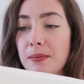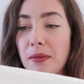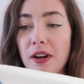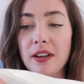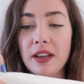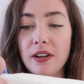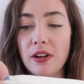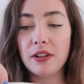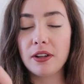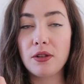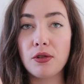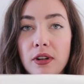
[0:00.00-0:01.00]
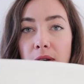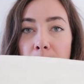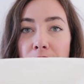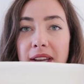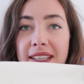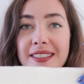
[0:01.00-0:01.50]
marking all the quarter
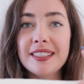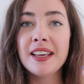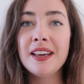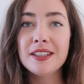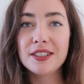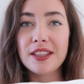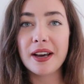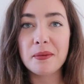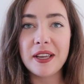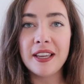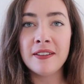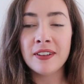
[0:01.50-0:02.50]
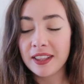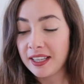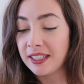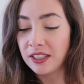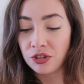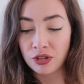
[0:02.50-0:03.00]
points so that we
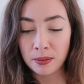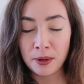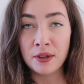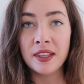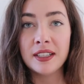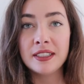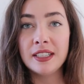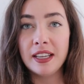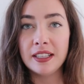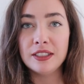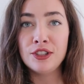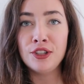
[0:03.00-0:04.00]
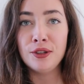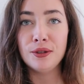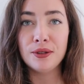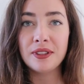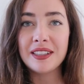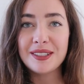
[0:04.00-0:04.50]
evenly distribute this
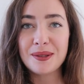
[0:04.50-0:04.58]
into the